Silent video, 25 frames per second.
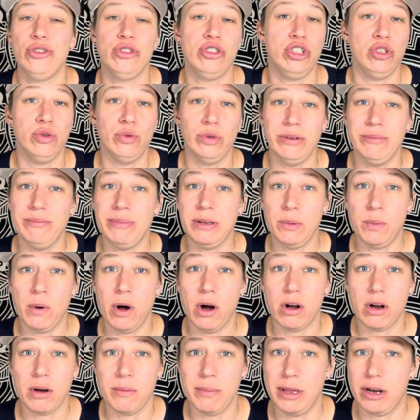She wouldn't be
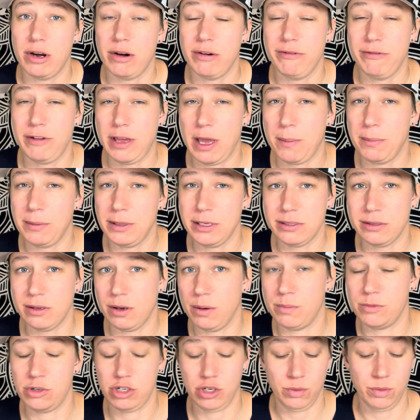welcome in her family's
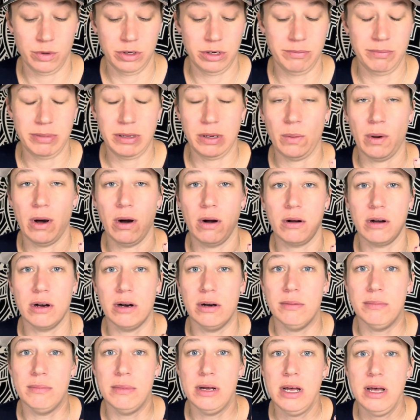home. She wouldn't be
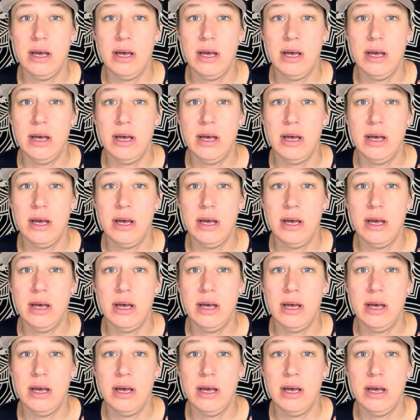welcome.